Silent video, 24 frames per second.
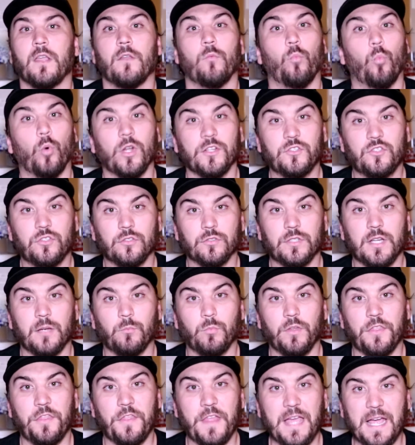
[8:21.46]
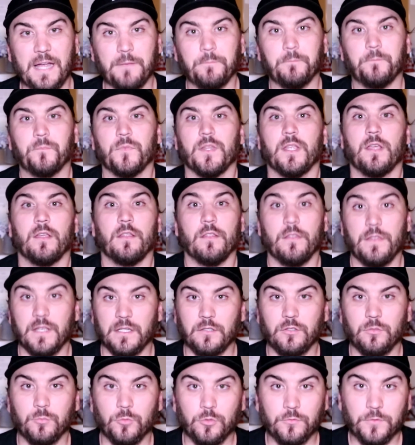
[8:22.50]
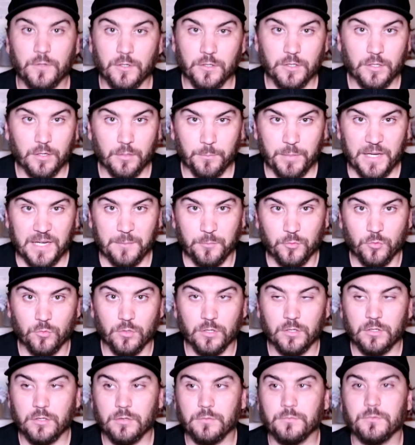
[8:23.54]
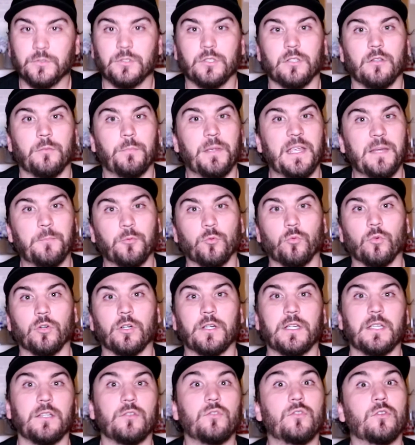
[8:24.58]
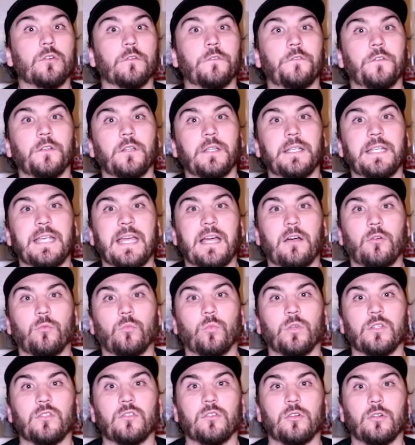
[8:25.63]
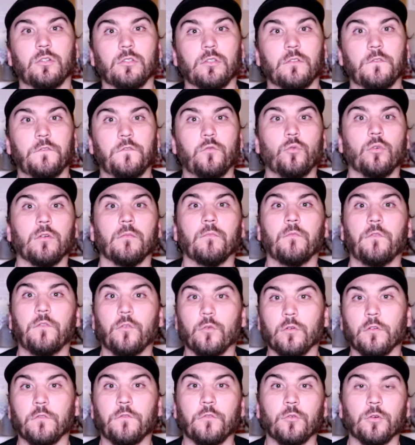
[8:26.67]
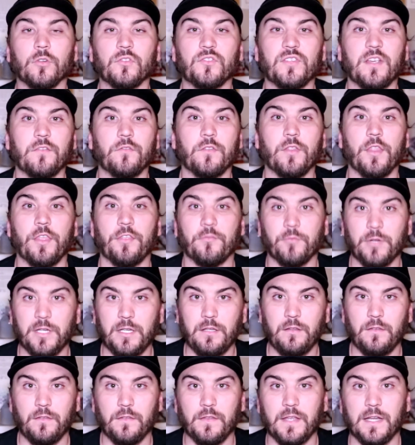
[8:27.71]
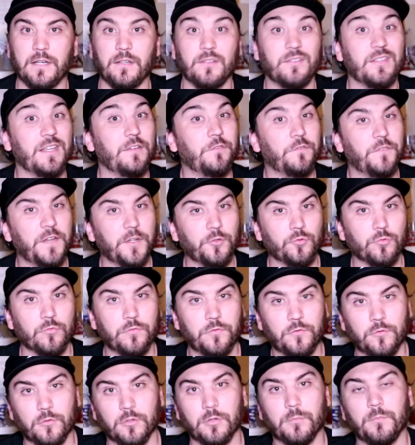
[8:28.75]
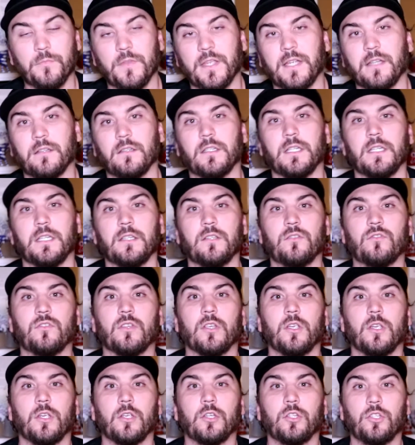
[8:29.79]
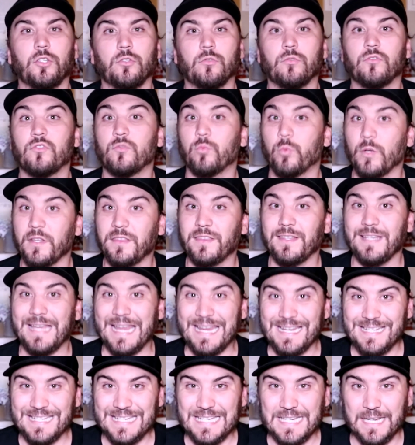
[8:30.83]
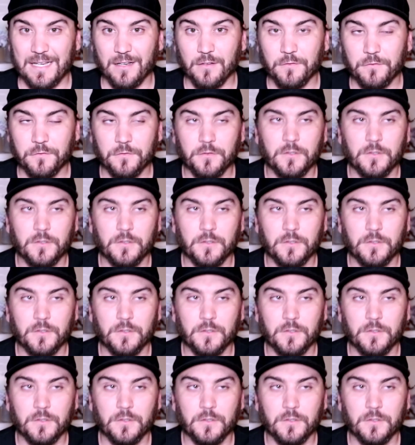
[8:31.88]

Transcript: Once you're done with that, then you move on to the paperwork. So the paperwork is you're filling out what's called a Form 4473. That is a federal form that is used with the ATF.